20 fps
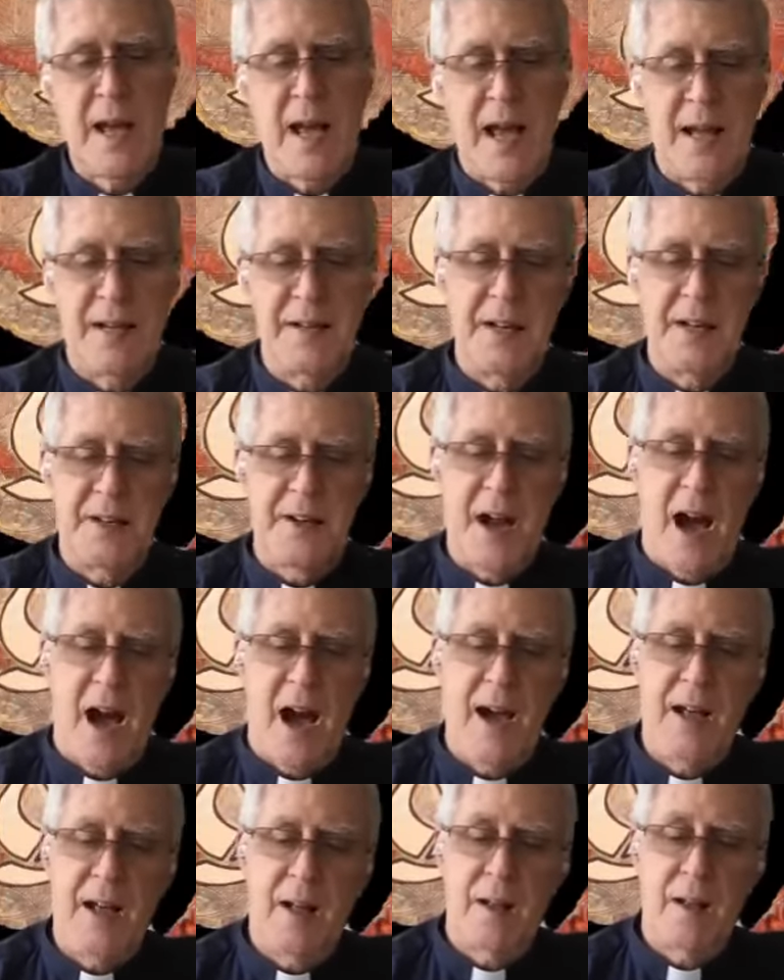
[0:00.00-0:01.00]
and
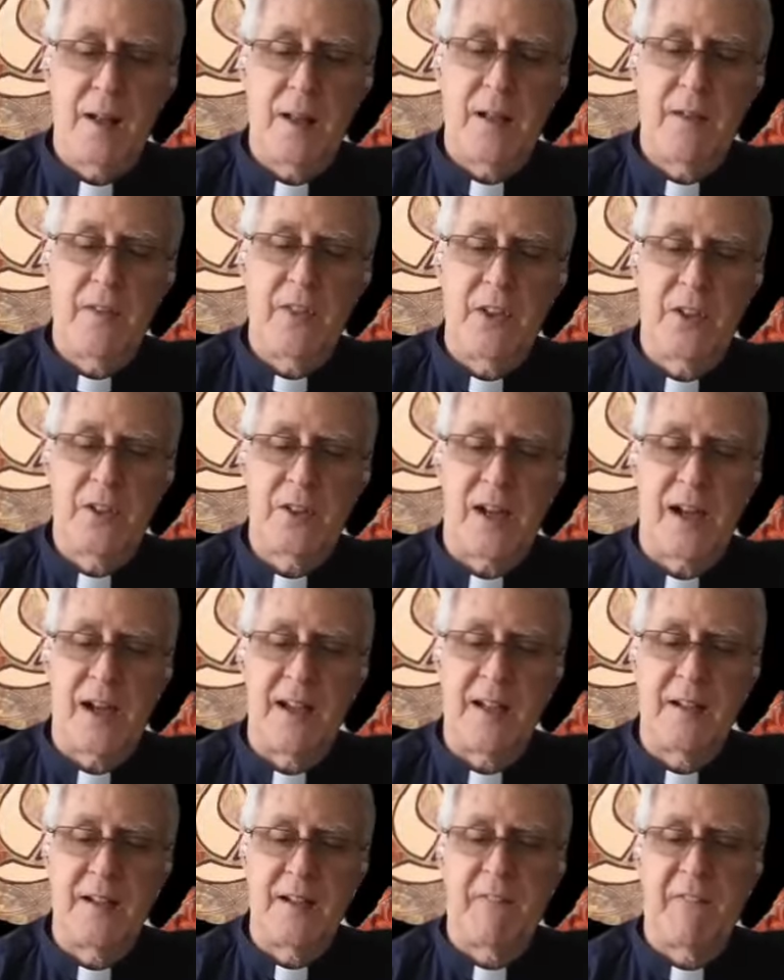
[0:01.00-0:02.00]
denial of the
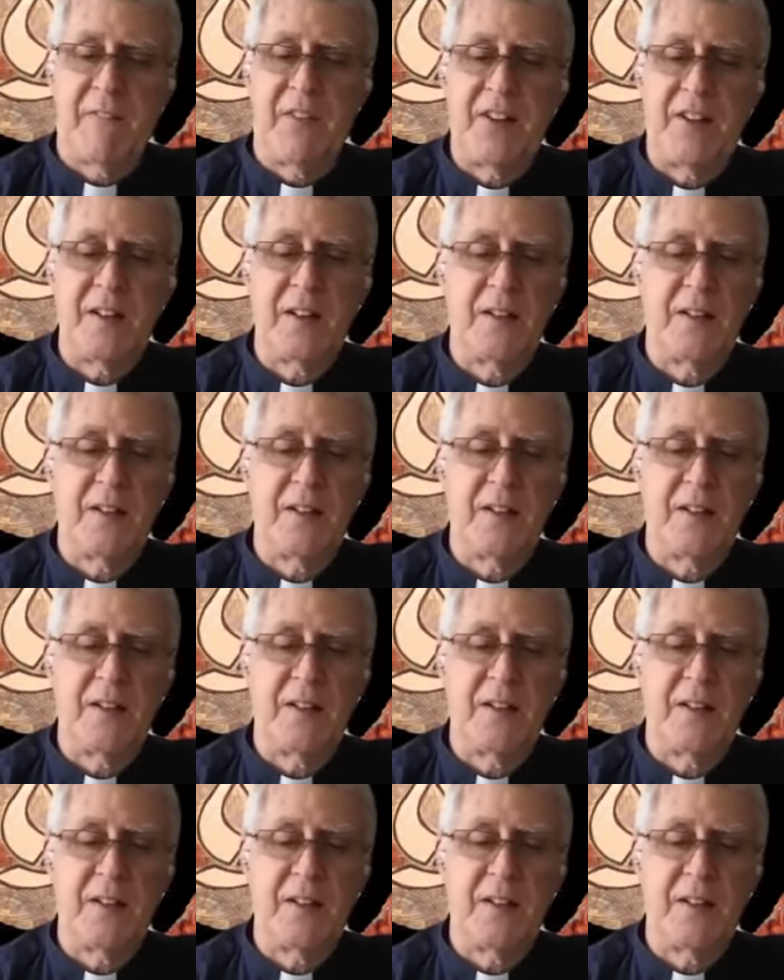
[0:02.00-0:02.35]
scientific